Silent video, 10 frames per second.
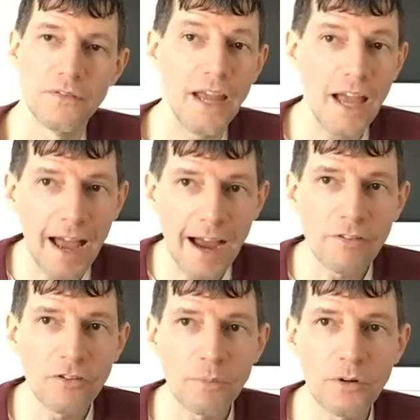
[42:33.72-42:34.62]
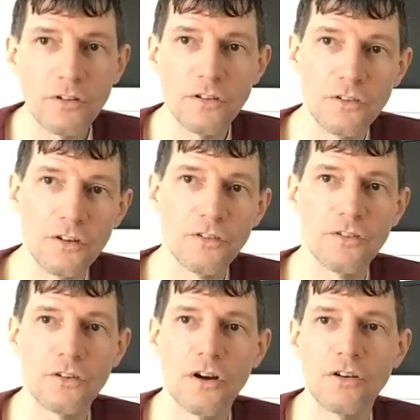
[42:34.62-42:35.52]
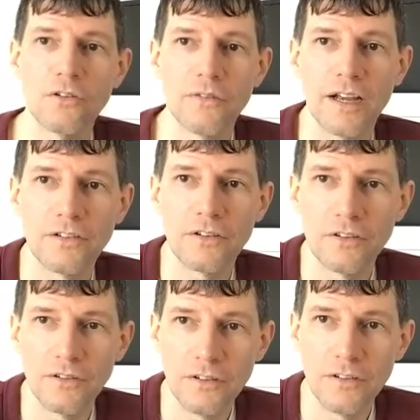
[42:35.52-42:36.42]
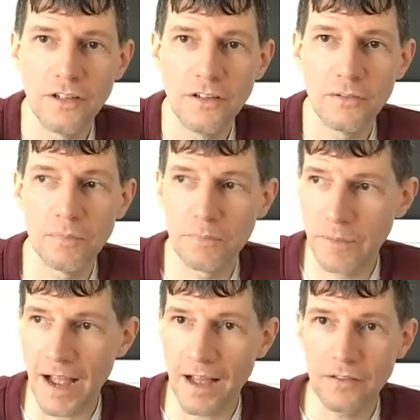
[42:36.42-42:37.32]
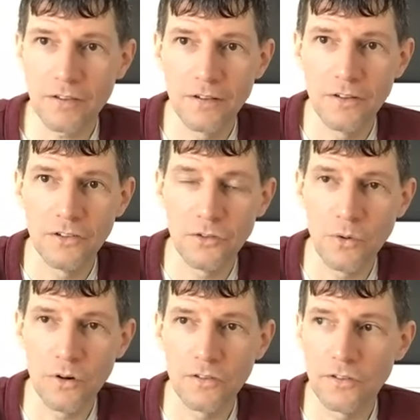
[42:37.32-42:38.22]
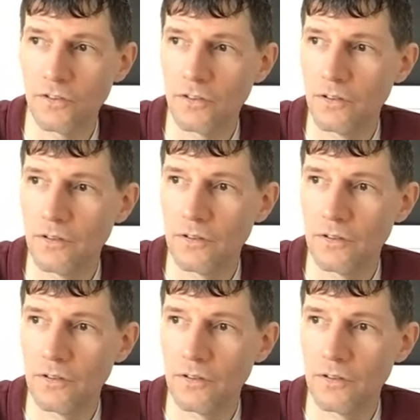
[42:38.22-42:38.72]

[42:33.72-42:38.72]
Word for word: the average person starts their cardiovascular disease path towards